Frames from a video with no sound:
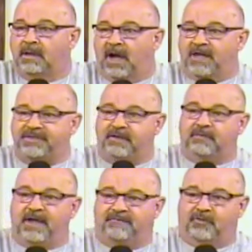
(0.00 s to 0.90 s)
I think
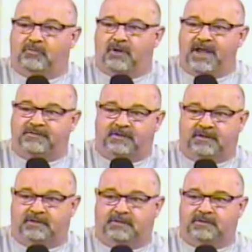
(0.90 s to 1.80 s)
we have a right to
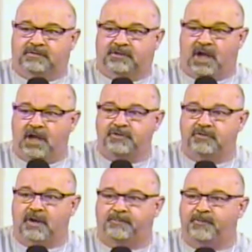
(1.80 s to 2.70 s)

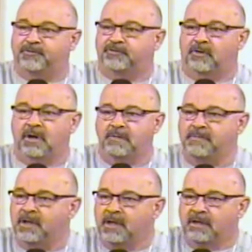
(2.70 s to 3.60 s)
conjure up a
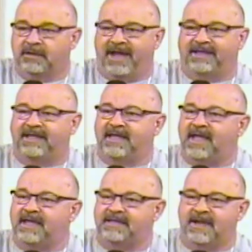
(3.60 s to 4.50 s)
storm like
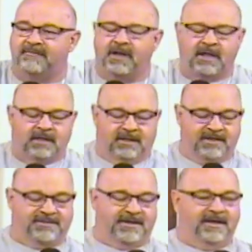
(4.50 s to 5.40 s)
he ain't never.
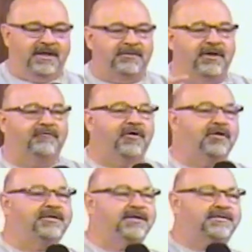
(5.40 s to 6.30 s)
Listen, you've
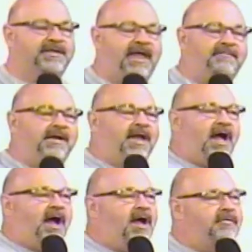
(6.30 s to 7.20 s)
heard this statement
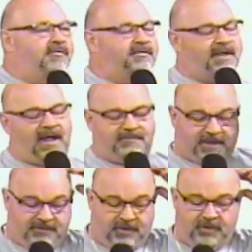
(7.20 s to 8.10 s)
a hundred times.
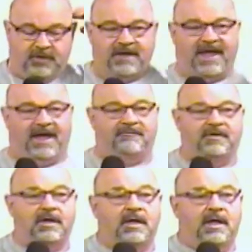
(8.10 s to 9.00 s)
I know you have.
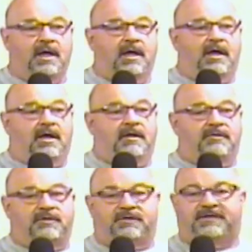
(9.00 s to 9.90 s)

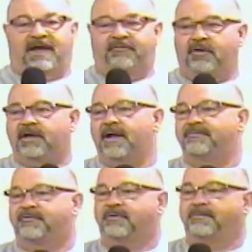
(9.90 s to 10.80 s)
The devil
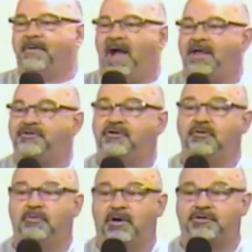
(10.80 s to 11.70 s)
comes and reminds
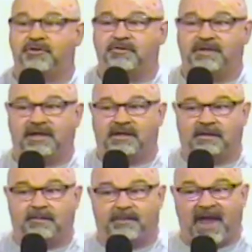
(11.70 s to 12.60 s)
you what you did
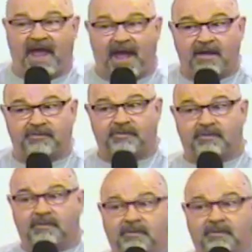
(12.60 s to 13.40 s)
in the past,